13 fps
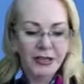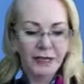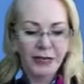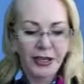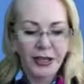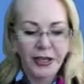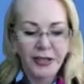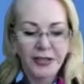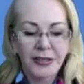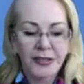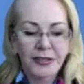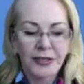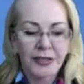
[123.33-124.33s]
Venus
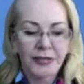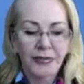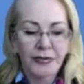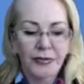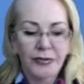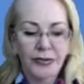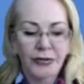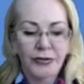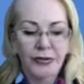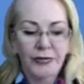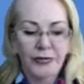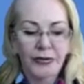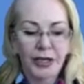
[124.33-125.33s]
is going
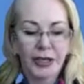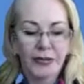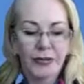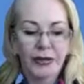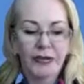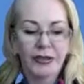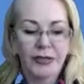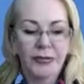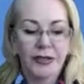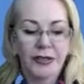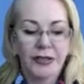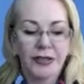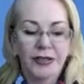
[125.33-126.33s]
to make a move as
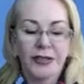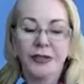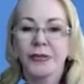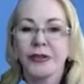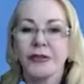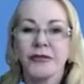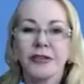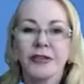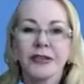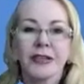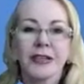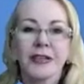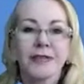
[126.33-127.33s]
well, and it's going to move to your
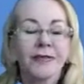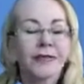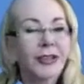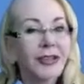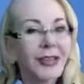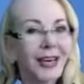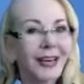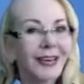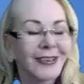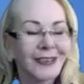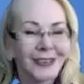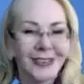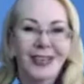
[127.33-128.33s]
solar fifth
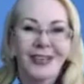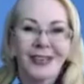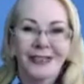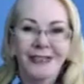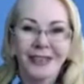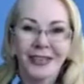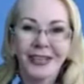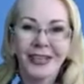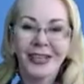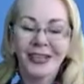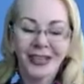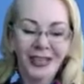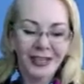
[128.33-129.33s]
house. Very
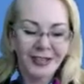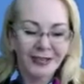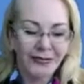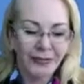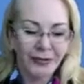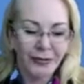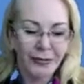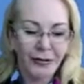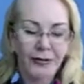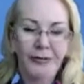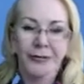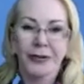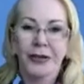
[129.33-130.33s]
nice for
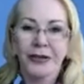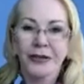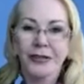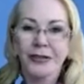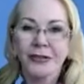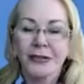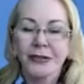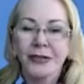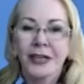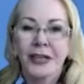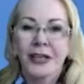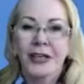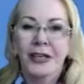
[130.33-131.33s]
your personal
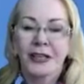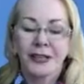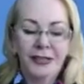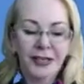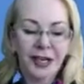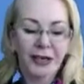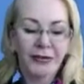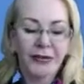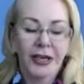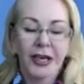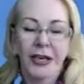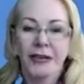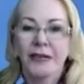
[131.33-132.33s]
side of
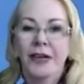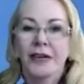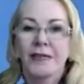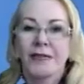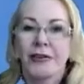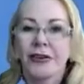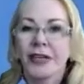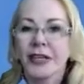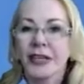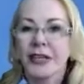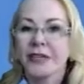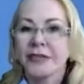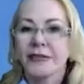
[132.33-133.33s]
your life. Very
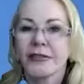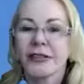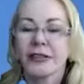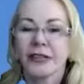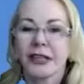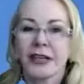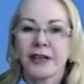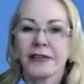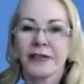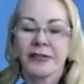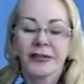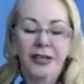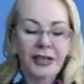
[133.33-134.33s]
nice for love.